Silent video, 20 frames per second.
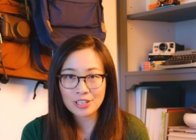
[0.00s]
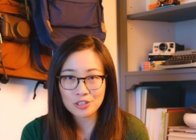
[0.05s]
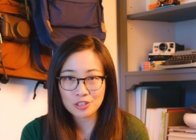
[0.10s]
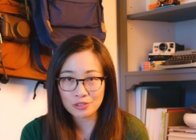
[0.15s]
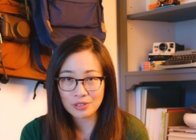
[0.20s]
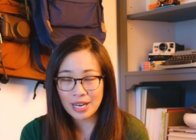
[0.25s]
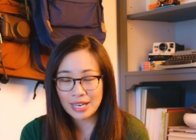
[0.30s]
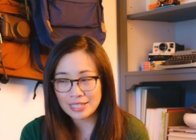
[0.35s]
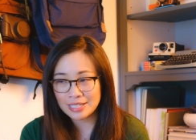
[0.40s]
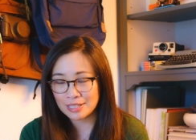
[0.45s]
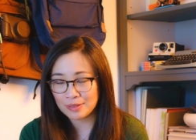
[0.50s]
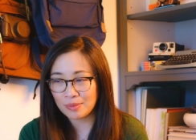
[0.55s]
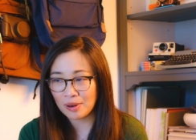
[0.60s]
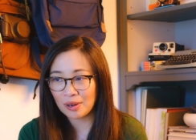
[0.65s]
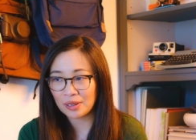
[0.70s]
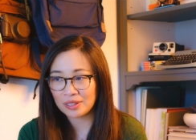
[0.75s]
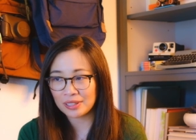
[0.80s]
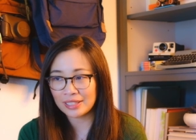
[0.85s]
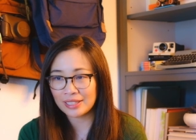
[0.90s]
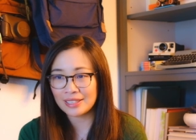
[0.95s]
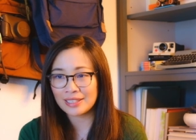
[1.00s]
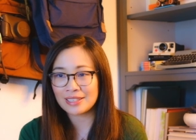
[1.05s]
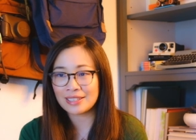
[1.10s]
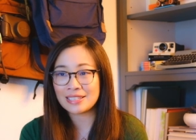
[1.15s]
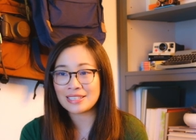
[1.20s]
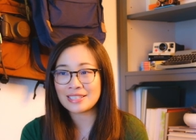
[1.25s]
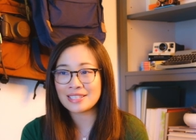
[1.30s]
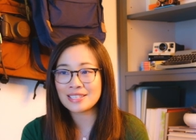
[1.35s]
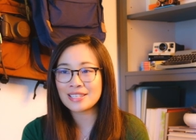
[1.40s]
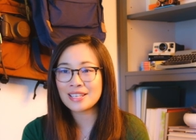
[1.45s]
Jurassic Park
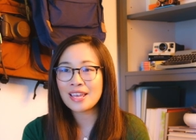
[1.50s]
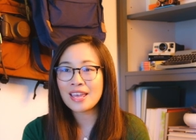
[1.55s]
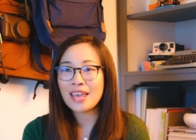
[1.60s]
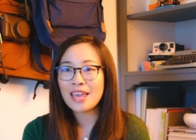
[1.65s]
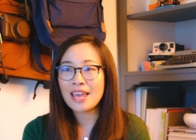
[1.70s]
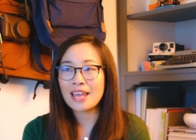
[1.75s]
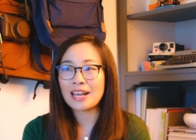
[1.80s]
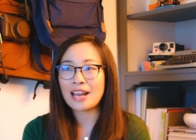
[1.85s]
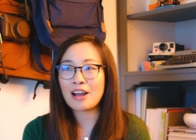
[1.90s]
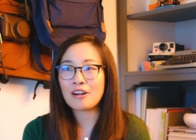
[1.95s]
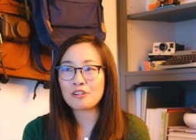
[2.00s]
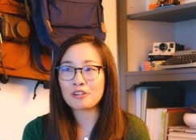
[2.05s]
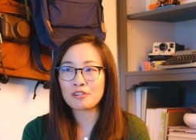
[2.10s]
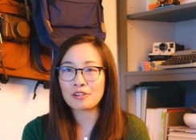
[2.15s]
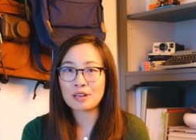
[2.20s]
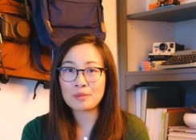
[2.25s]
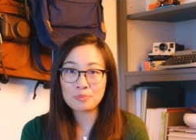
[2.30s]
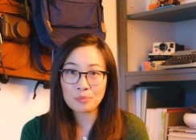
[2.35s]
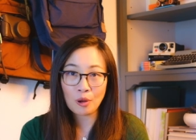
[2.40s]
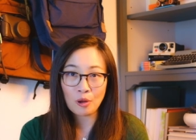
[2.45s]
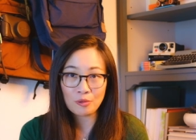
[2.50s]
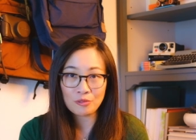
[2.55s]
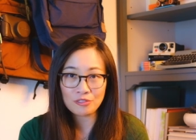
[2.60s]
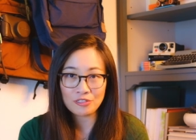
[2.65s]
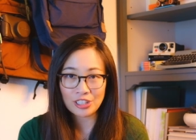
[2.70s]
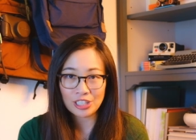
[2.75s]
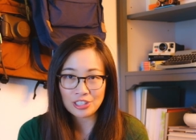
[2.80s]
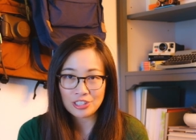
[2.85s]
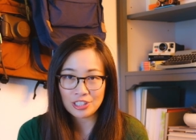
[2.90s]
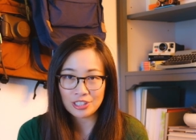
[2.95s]
is and how great Pulp
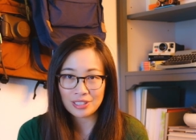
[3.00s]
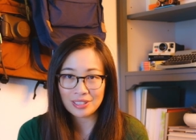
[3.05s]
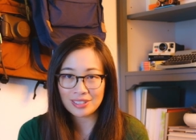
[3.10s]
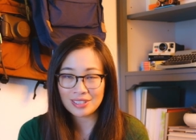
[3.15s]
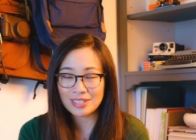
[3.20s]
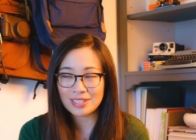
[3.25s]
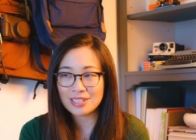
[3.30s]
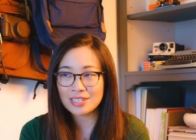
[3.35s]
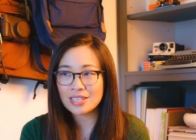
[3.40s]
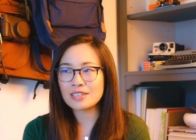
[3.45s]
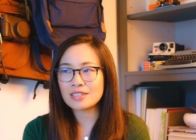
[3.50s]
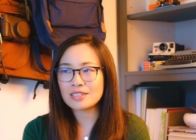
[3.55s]
Fiction is.